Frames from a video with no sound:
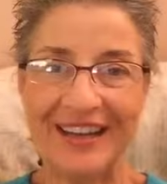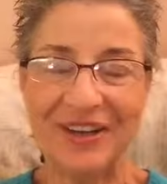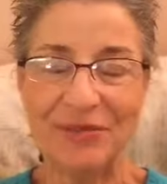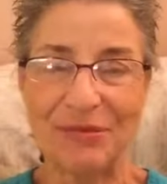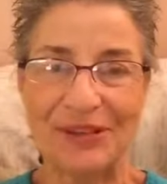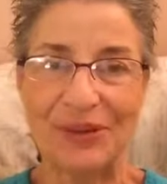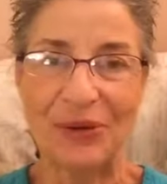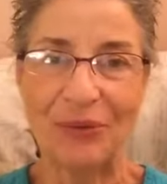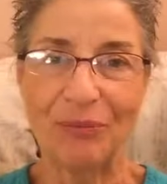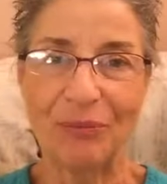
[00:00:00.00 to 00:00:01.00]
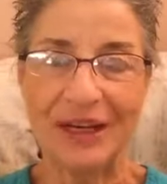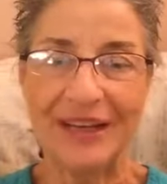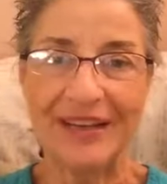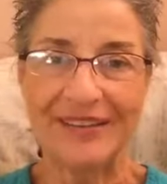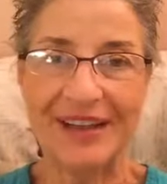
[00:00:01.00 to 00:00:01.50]
But
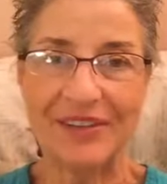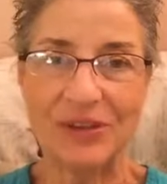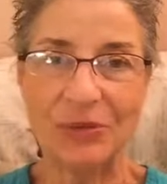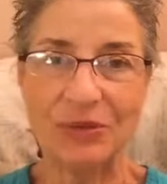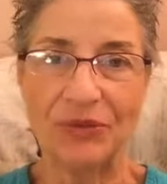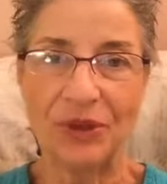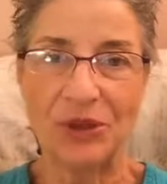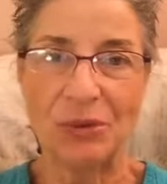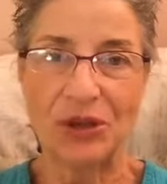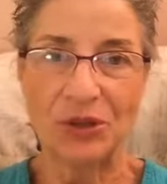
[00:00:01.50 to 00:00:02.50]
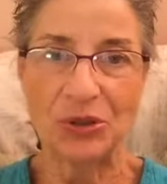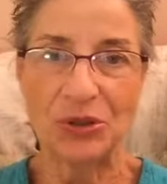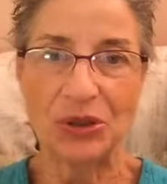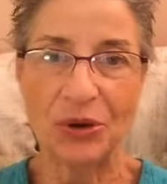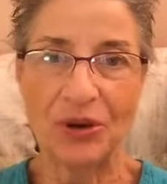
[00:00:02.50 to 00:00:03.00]
he's got something very special to
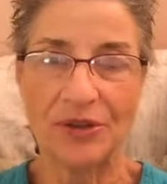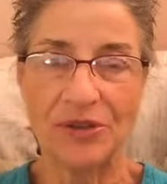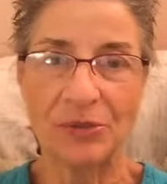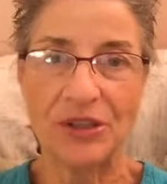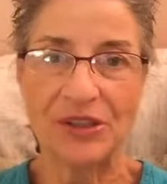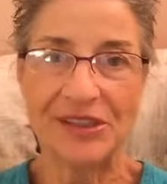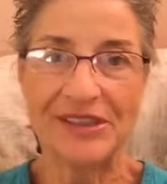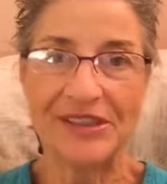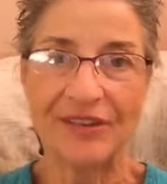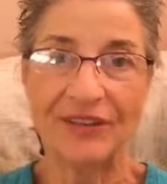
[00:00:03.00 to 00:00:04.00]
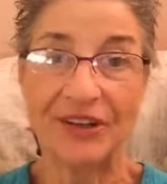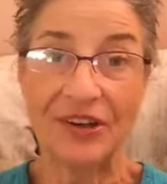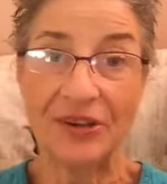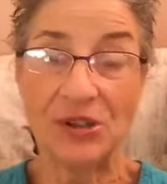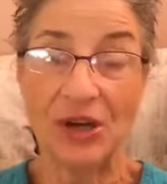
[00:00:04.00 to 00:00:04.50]
show us, so we just discovered it
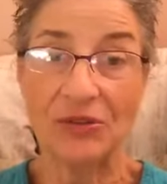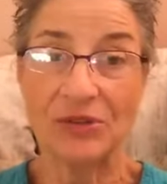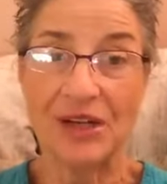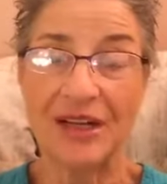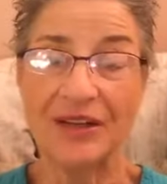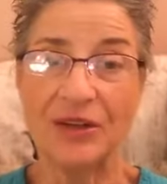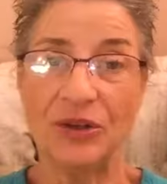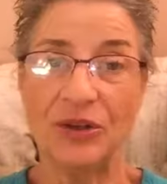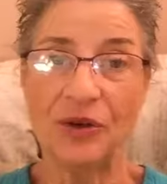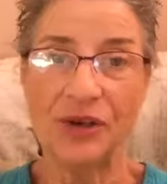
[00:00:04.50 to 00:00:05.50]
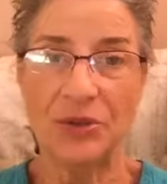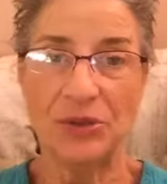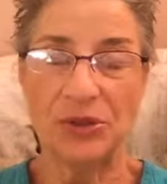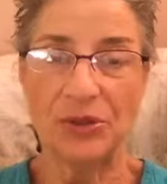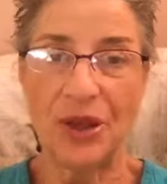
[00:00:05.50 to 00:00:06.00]
ourselves. You know, he
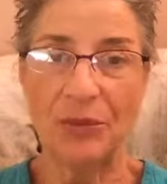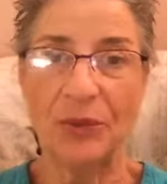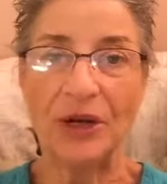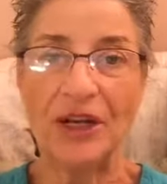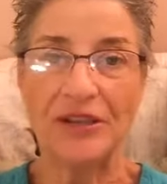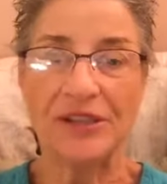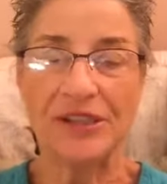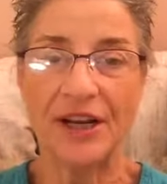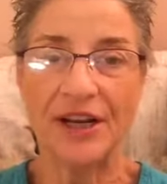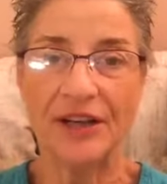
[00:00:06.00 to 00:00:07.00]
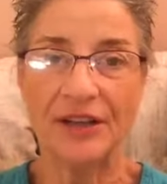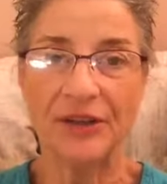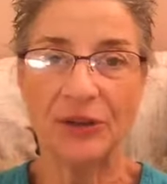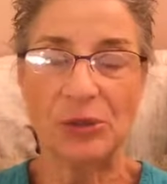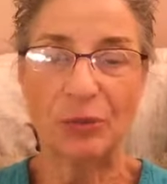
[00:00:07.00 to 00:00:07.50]
was doing that Meridian study, and
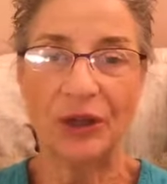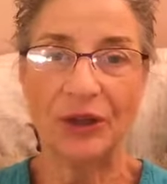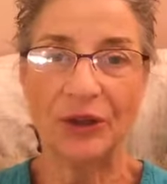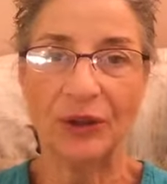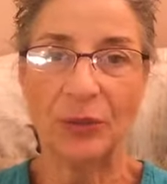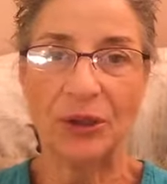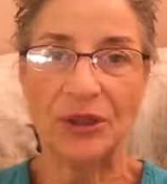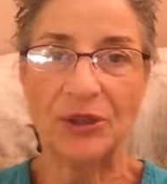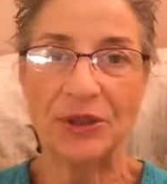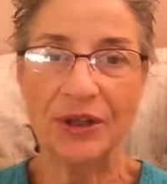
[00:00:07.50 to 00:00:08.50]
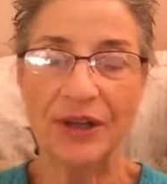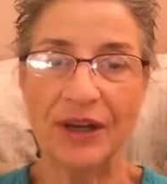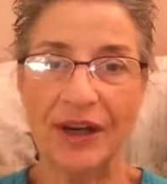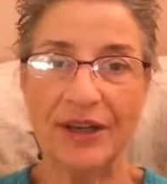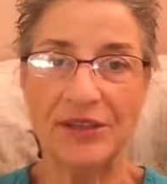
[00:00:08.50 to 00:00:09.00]
he'll explain it a little bit to you.
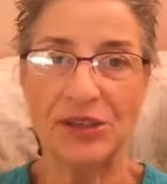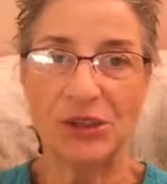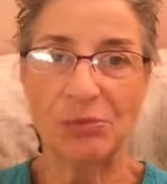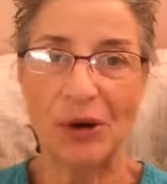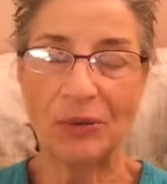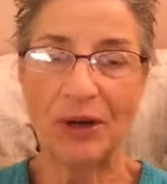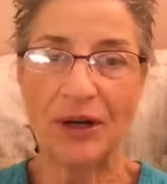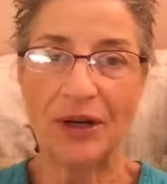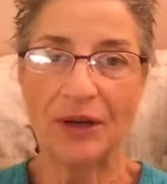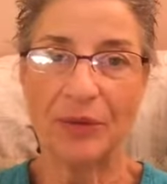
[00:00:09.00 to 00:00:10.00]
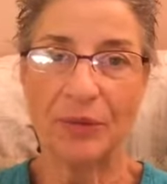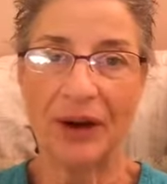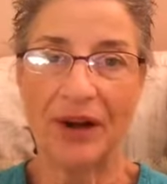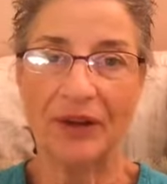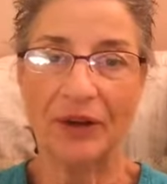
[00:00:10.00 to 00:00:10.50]
He's just about ready to
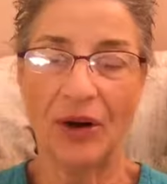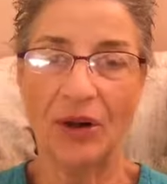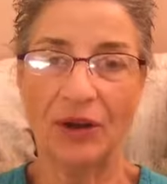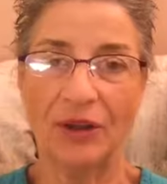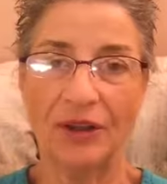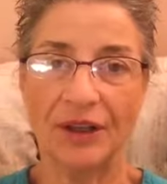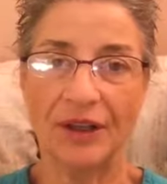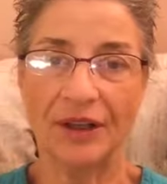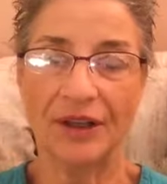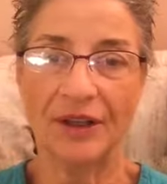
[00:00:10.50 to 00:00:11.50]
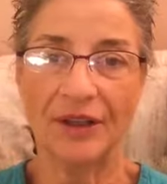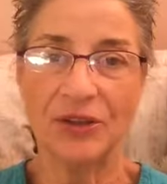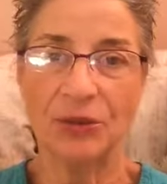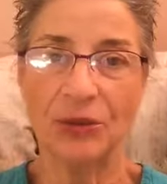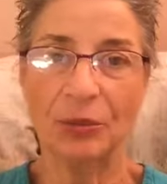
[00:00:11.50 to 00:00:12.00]
compile it all and get it
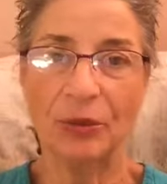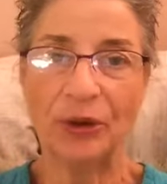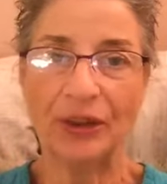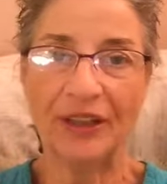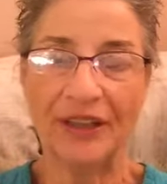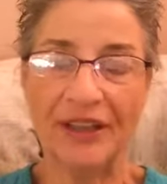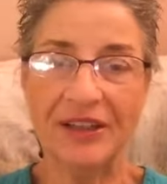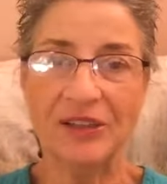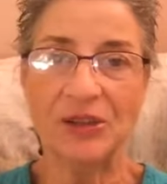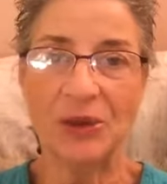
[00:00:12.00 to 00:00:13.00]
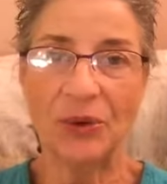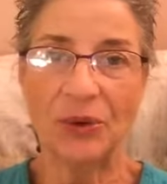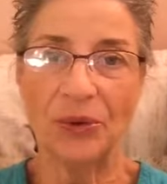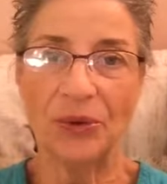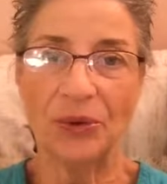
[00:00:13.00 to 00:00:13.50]
into a little booklet.
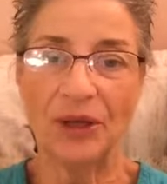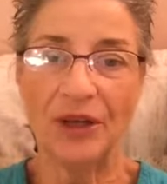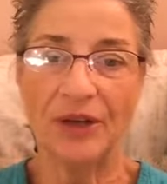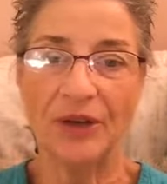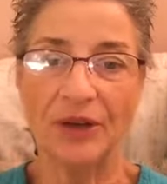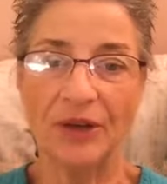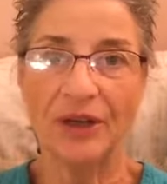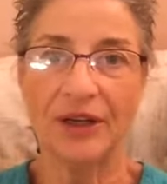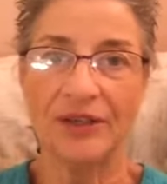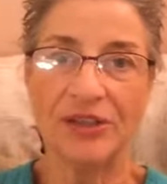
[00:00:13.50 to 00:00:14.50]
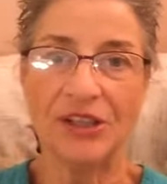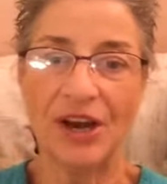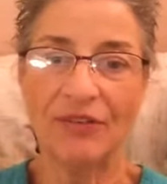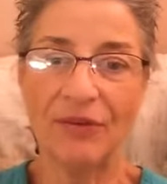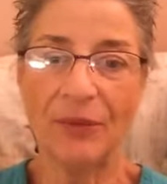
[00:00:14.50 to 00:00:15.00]
So here it is,
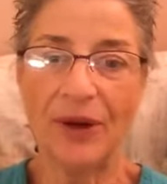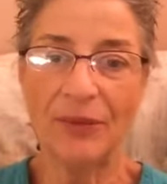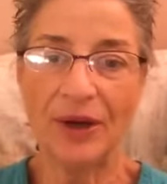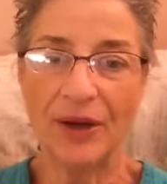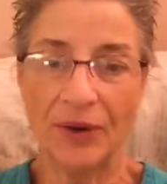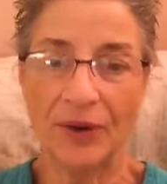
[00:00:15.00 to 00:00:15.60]
Jeff. Away we go.